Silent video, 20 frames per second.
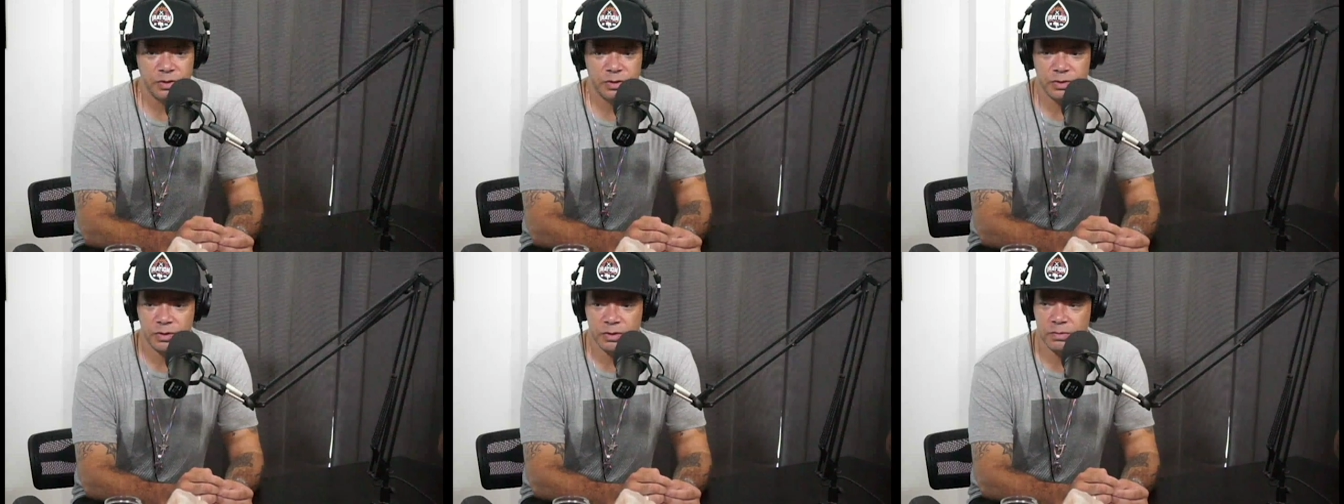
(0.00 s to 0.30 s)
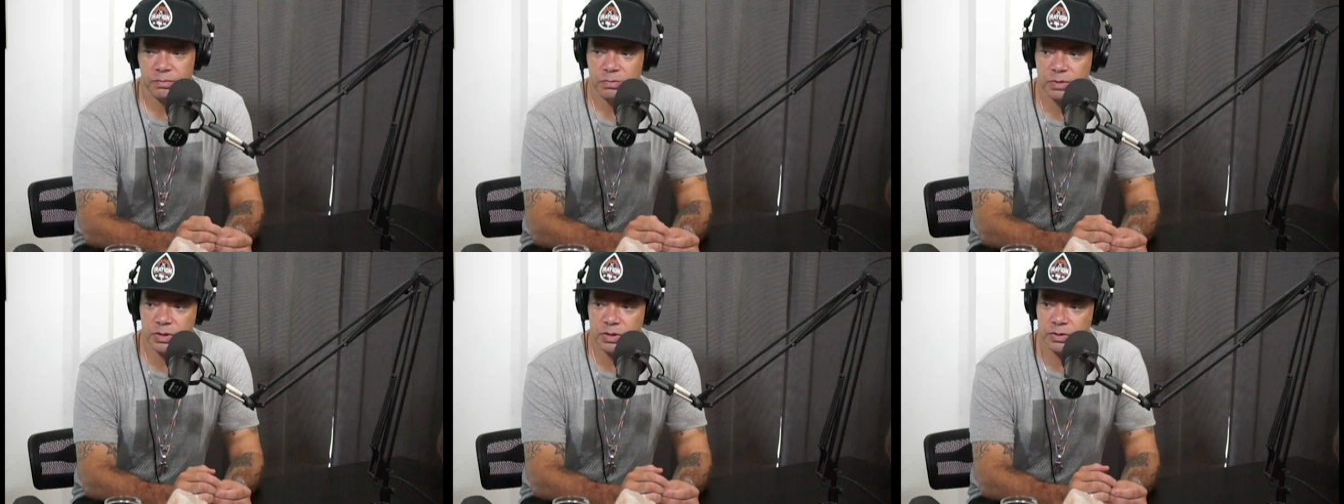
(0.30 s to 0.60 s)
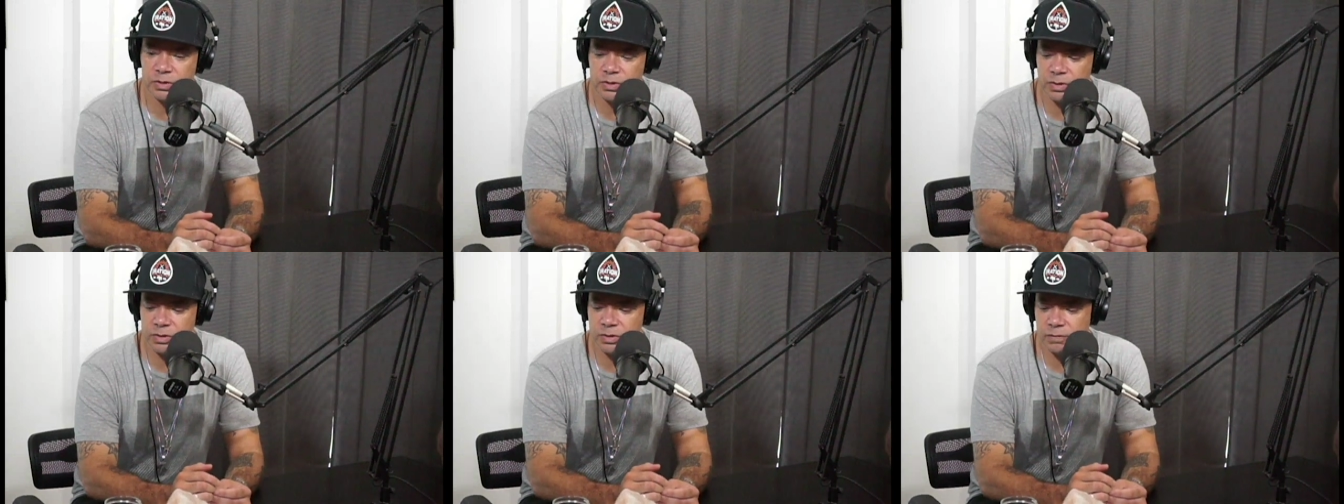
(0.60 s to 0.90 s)
in the
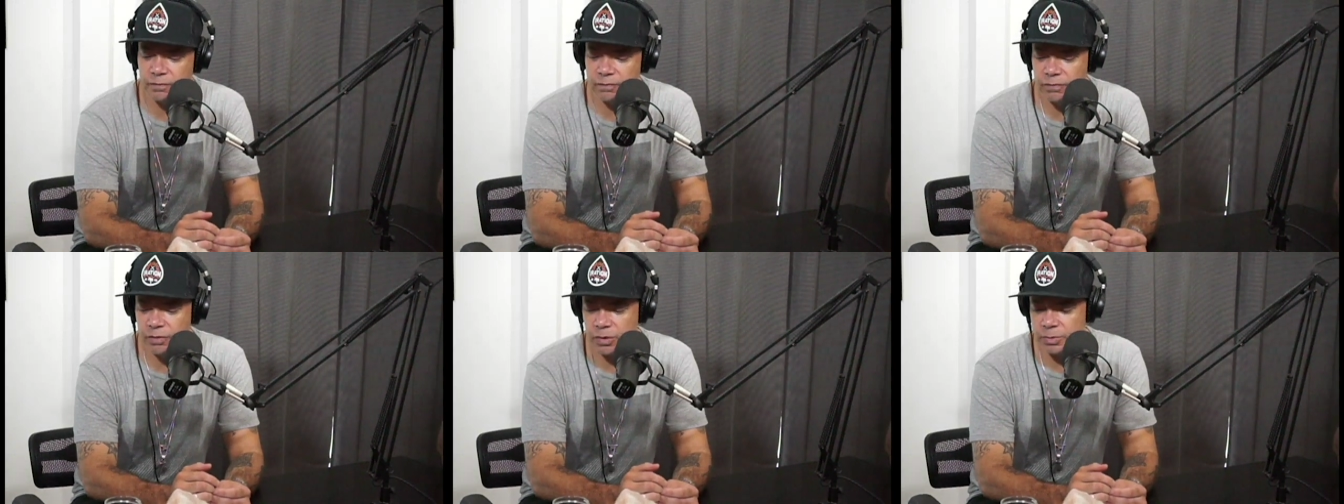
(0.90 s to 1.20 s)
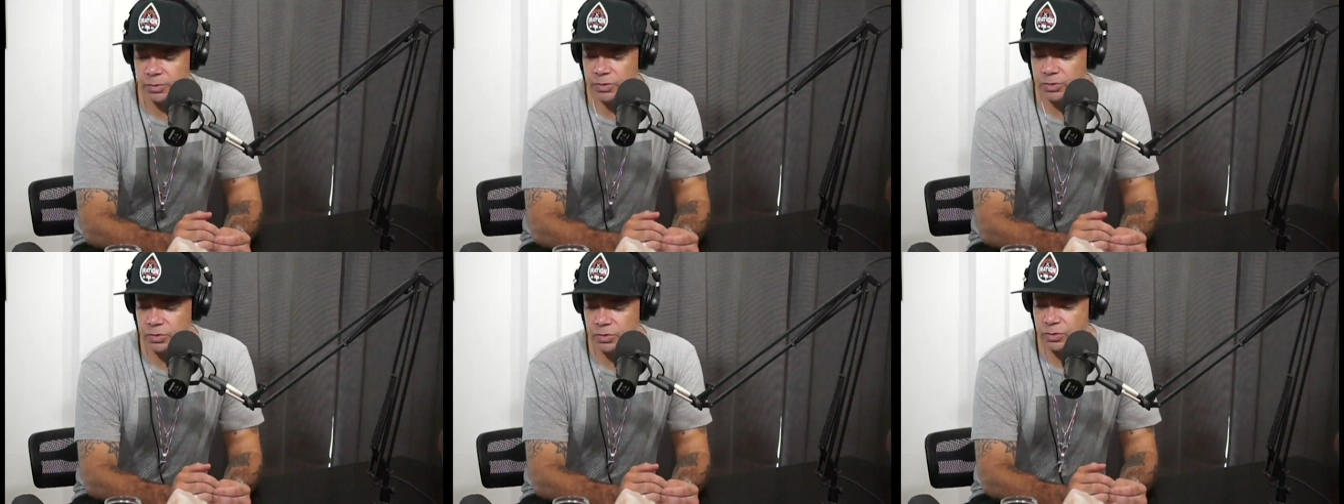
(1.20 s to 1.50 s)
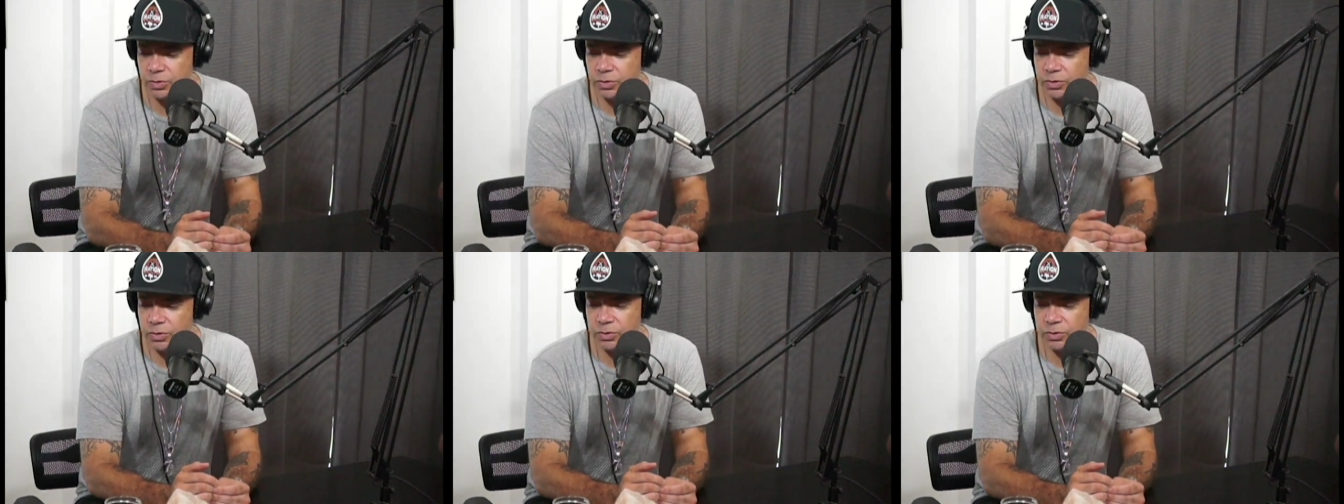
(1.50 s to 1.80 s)
business of
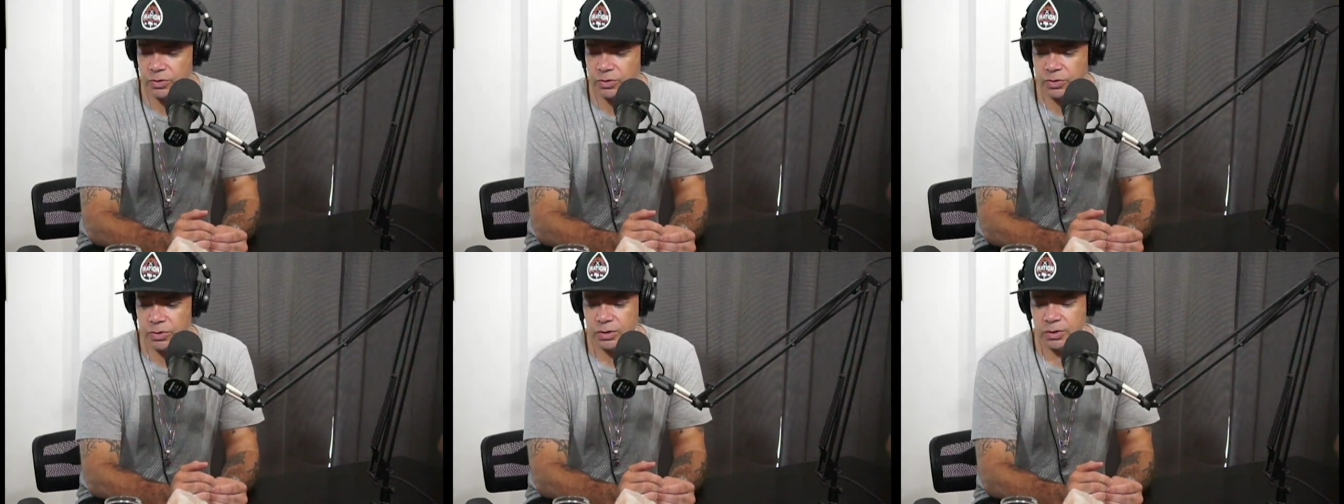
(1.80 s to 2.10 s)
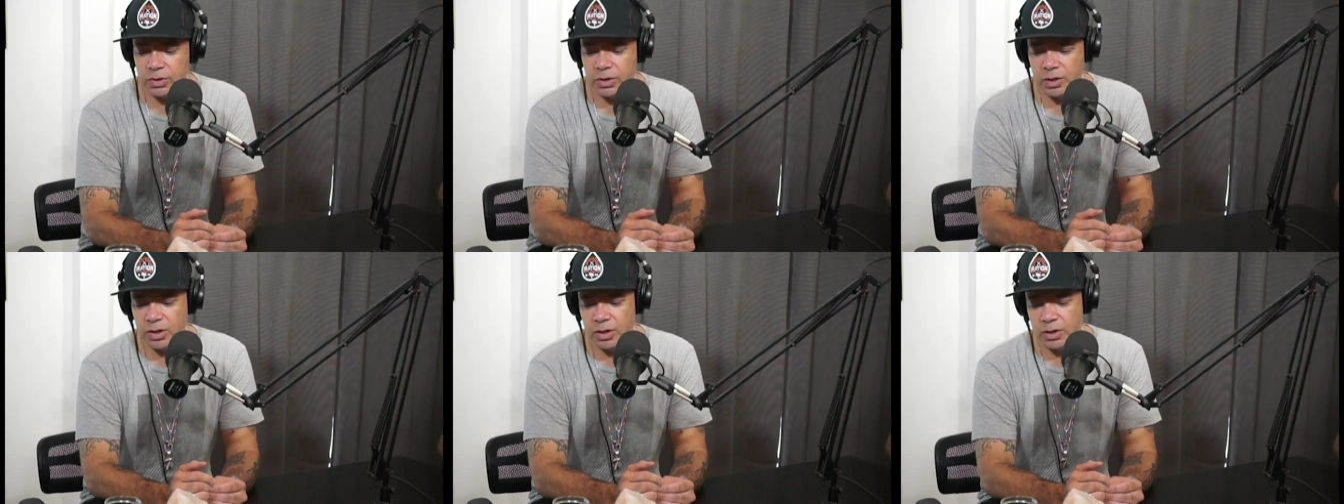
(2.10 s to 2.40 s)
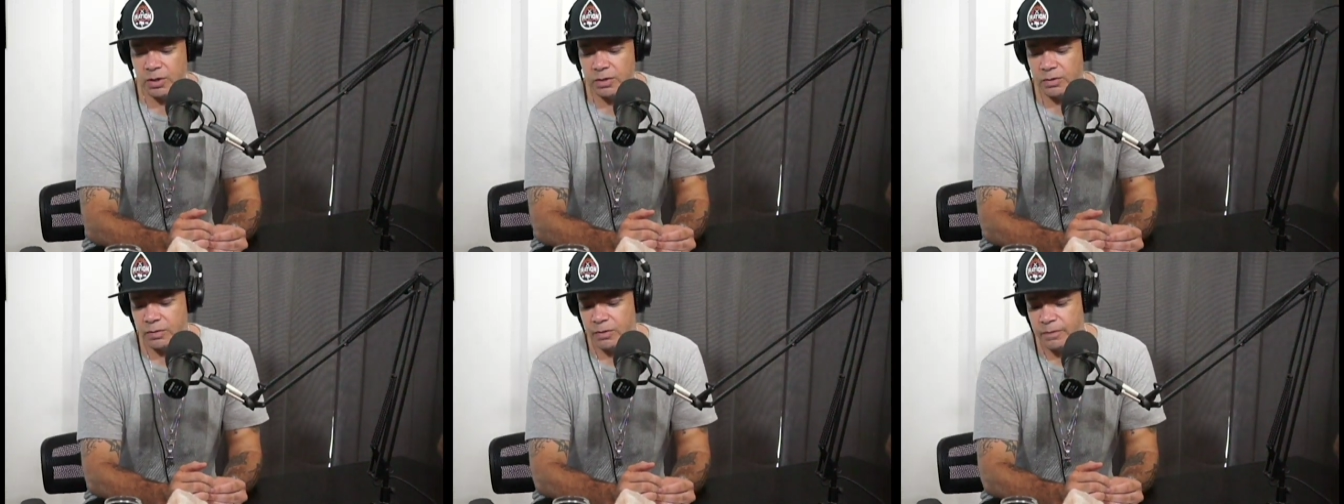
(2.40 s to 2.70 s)
pharmaceuticals and, and
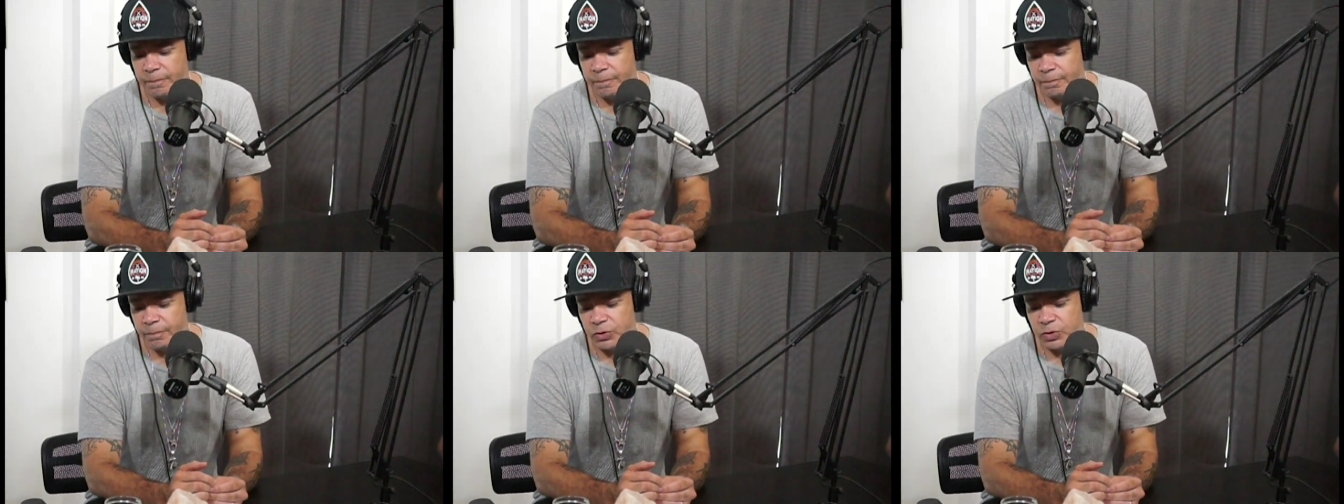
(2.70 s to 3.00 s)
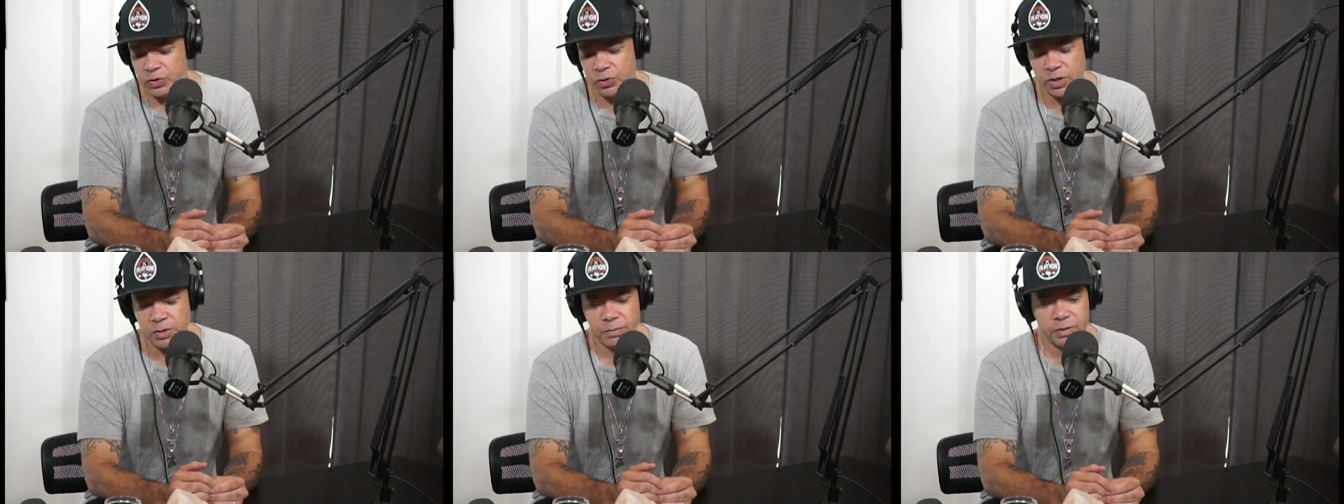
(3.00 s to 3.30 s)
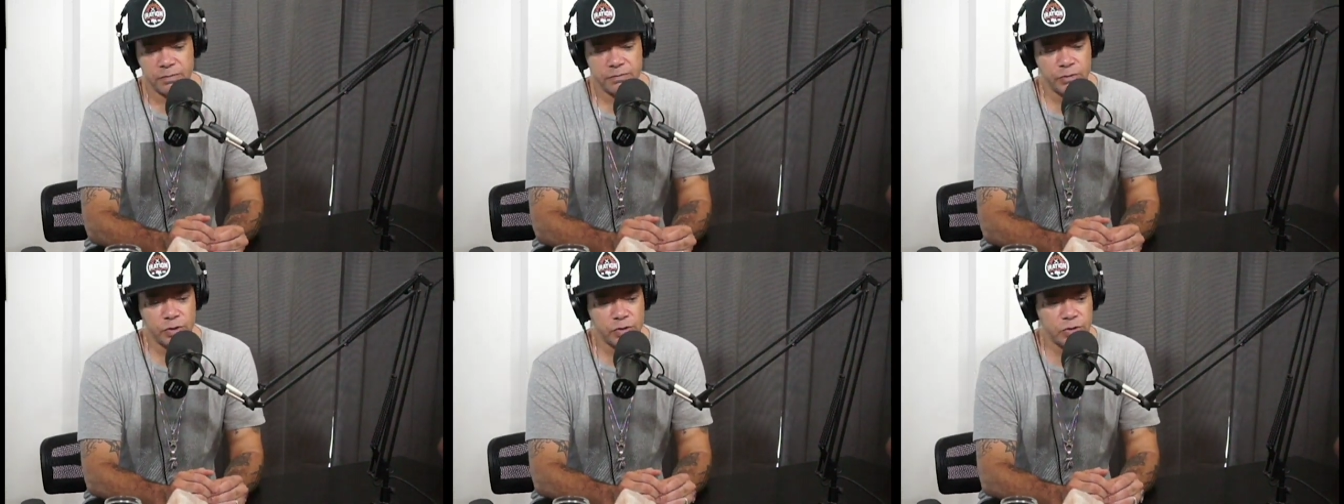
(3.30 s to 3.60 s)
treatment
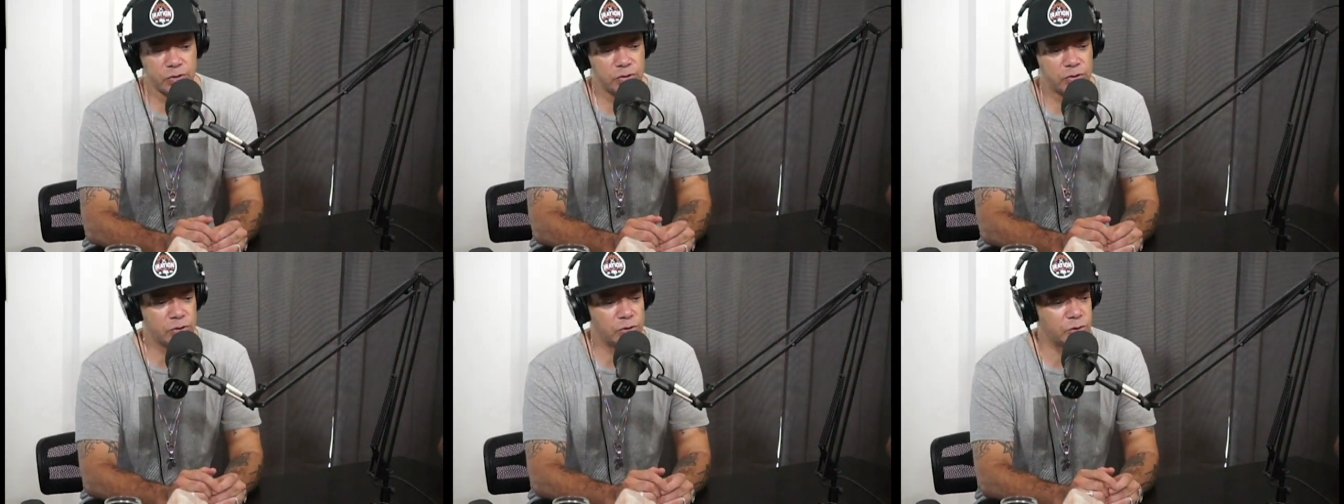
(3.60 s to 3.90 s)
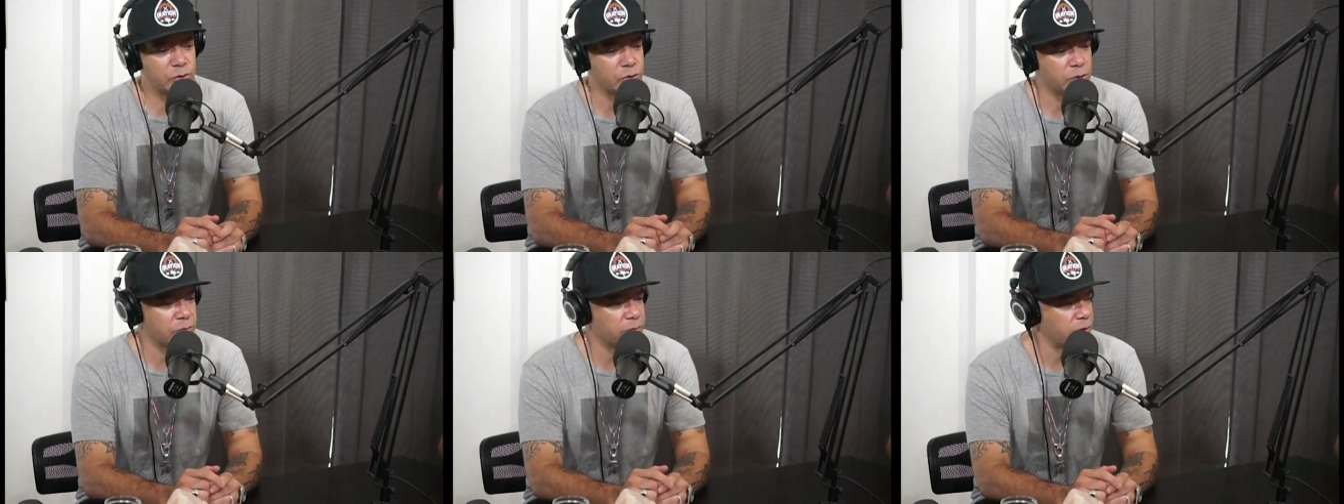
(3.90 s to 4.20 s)
versus cure, but